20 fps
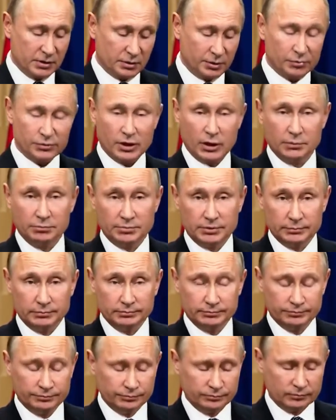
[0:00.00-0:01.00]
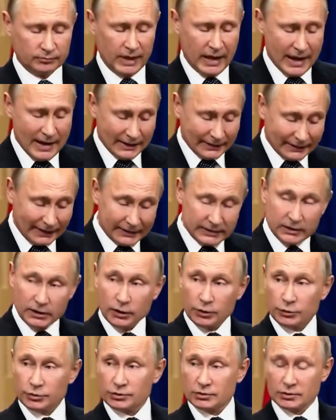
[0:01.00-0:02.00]
had a chance to talk briefly
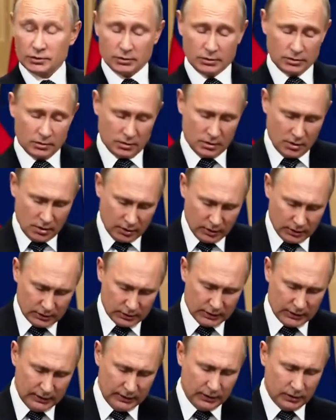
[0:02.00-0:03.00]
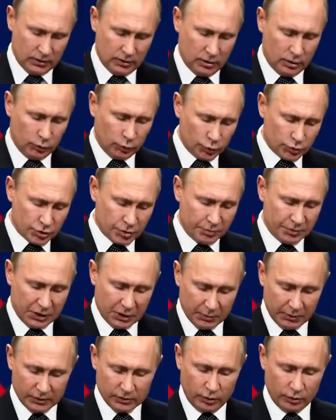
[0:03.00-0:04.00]
on international fora.
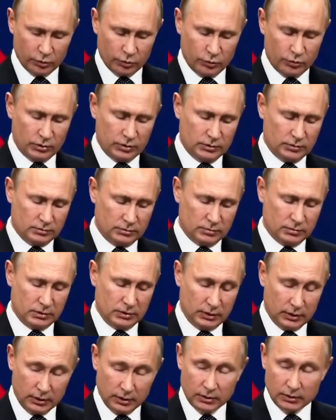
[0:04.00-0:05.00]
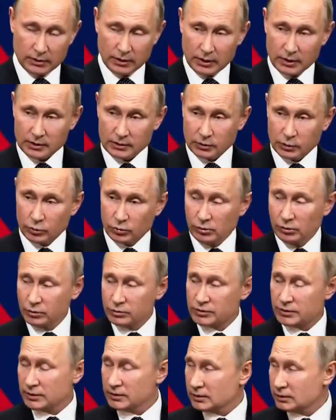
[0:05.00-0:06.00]
We had a good conversation with
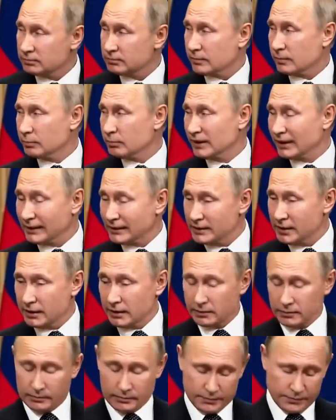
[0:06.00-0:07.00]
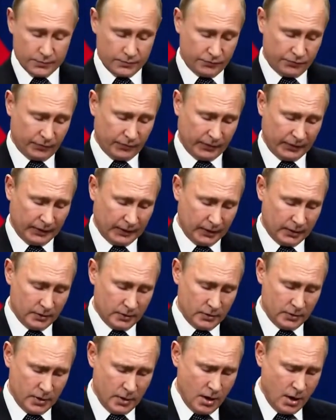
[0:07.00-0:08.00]
President Trump, and I hope that
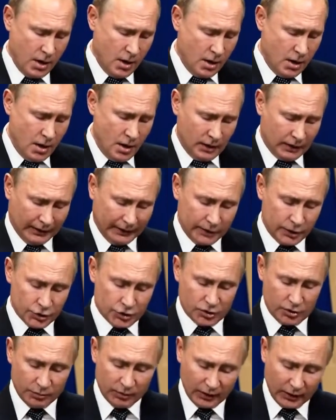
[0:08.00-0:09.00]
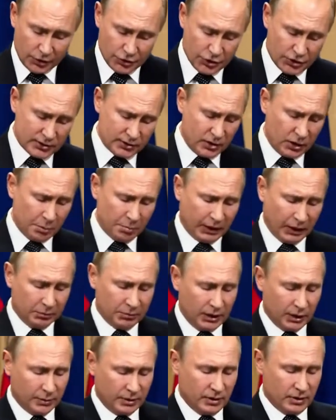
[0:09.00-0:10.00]
we start to understand each other better, and I'm
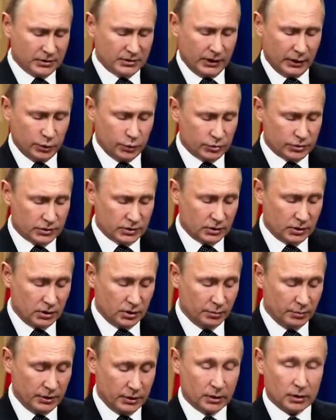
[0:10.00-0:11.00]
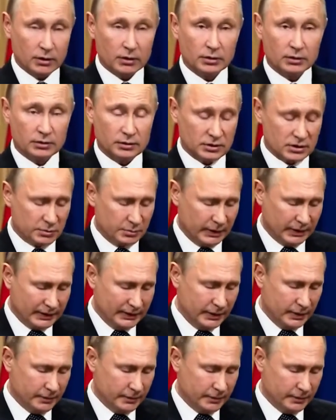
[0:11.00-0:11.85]
grateful to Donald for it.